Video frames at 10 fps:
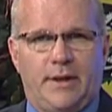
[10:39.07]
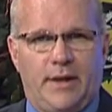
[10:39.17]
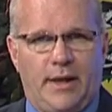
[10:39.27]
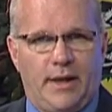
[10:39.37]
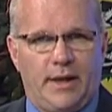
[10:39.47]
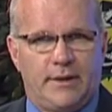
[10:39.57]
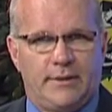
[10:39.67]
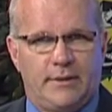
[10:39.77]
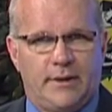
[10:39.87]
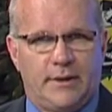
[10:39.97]

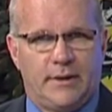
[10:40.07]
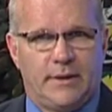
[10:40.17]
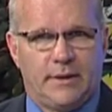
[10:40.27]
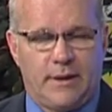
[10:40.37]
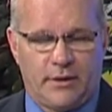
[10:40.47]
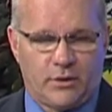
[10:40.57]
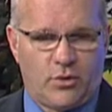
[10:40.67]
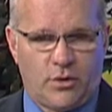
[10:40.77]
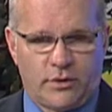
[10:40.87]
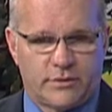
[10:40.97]
And and of
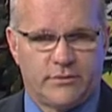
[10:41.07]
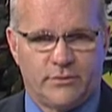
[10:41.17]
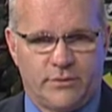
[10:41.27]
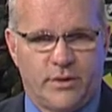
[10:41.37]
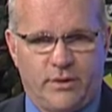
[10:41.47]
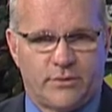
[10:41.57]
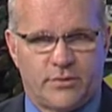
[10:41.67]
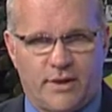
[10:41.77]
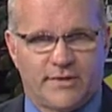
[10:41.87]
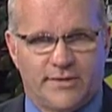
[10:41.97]
course, we don't
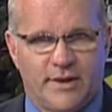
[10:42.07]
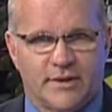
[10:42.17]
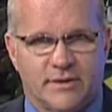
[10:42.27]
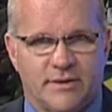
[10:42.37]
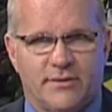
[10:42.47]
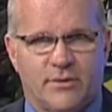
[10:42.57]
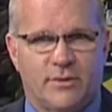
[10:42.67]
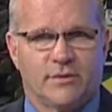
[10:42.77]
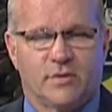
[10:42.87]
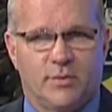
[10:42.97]
trust citizens. Of
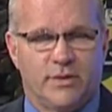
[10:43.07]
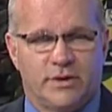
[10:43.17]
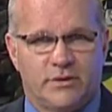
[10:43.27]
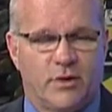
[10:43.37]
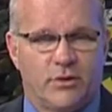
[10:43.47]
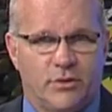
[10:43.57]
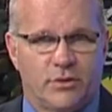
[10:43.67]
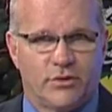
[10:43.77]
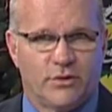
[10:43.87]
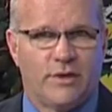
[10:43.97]
course, the police don't, nor
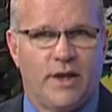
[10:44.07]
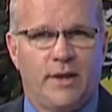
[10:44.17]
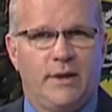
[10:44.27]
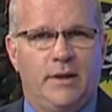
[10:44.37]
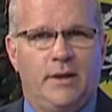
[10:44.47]
should they.